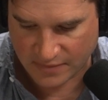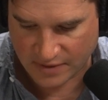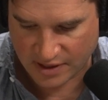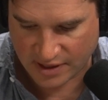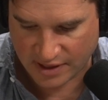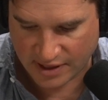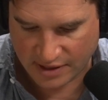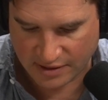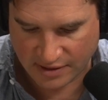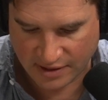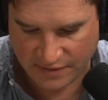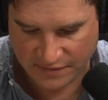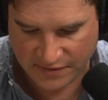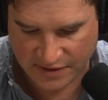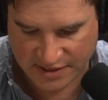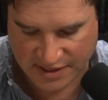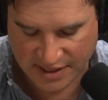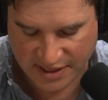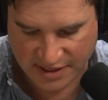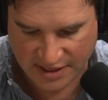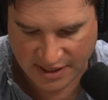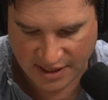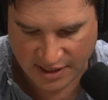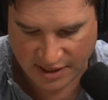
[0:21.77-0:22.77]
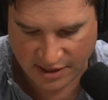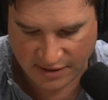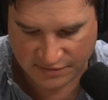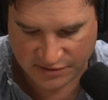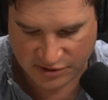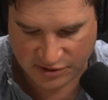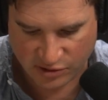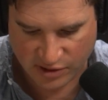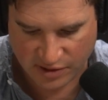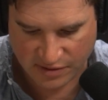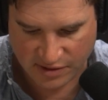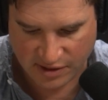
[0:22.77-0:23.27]
I love this idea of
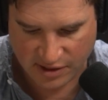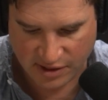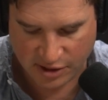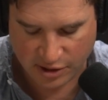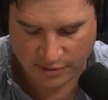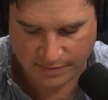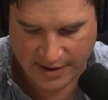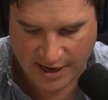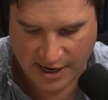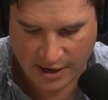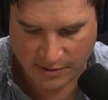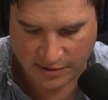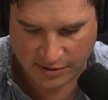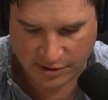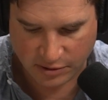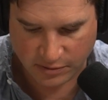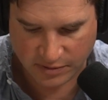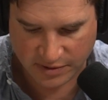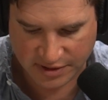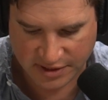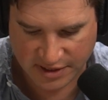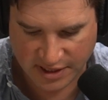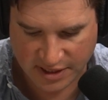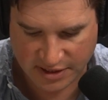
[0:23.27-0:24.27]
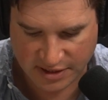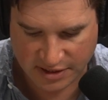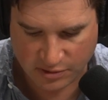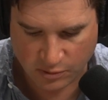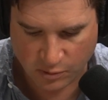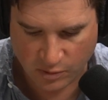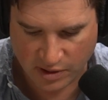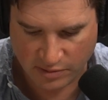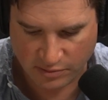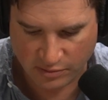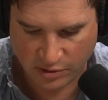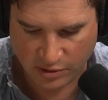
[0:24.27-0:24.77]
strengthening your power to resist.
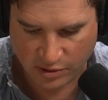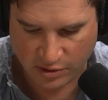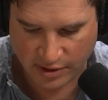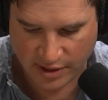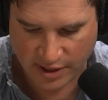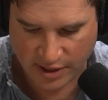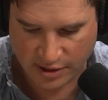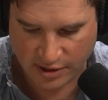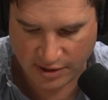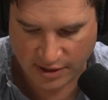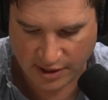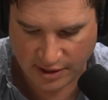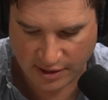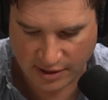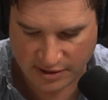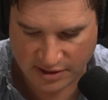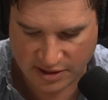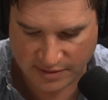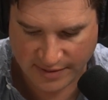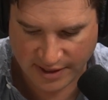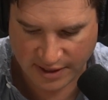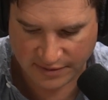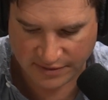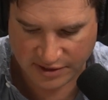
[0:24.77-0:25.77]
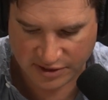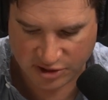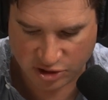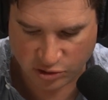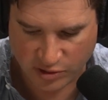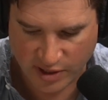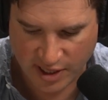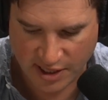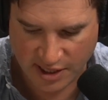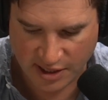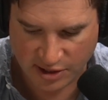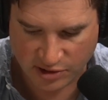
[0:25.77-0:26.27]
What more can you tell us about this
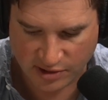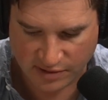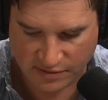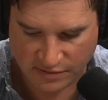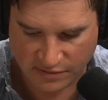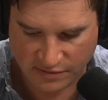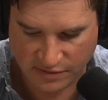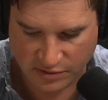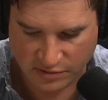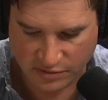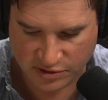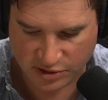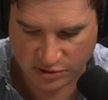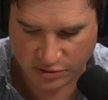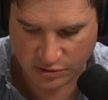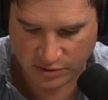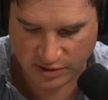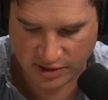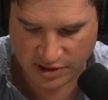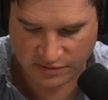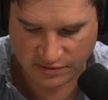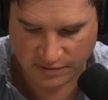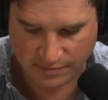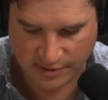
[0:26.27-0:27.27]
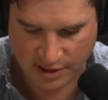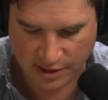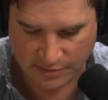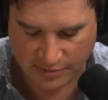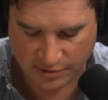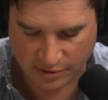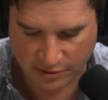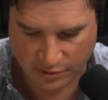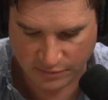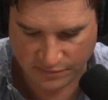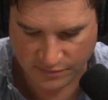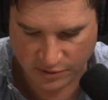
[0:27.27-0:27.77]
training? Do you have a few stories from
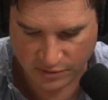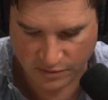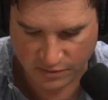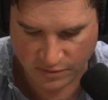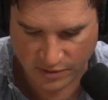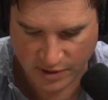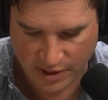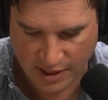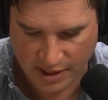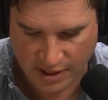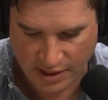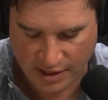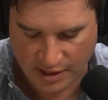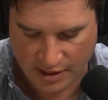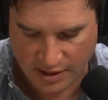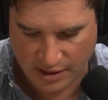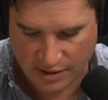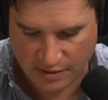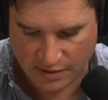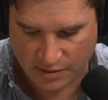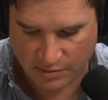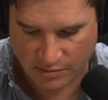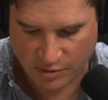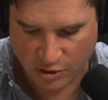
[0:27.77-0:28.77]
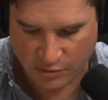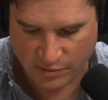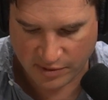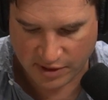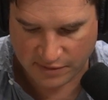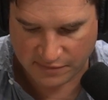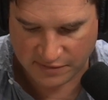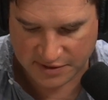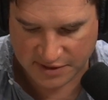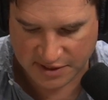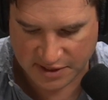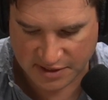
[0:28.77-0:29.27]
people who view the moment
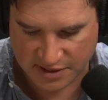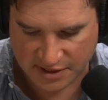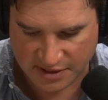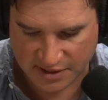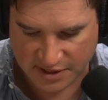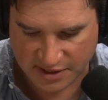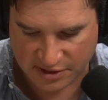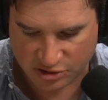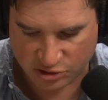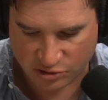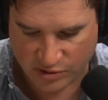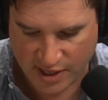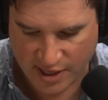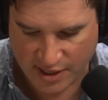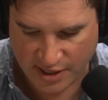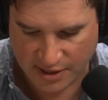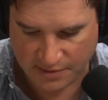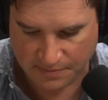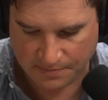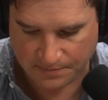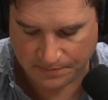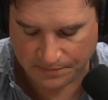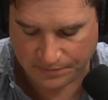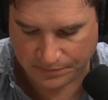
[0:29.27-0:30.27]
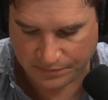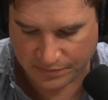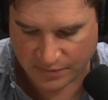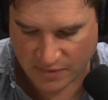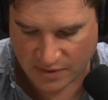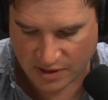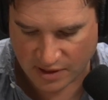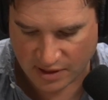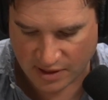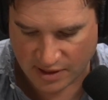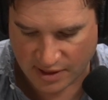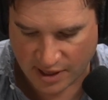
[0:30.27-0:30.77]
of resistance as training
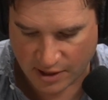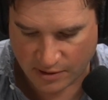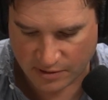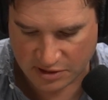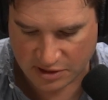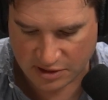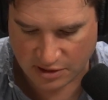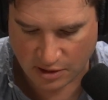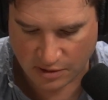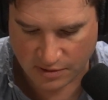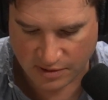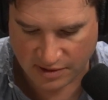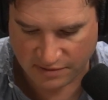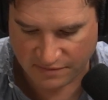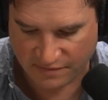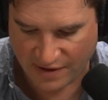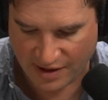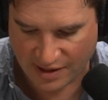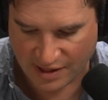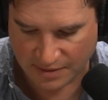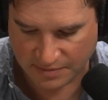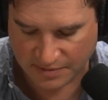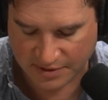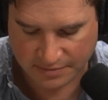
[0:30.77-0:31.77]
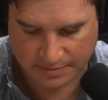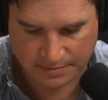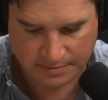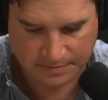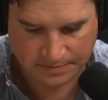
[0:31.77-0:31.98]
and how it slowly developed?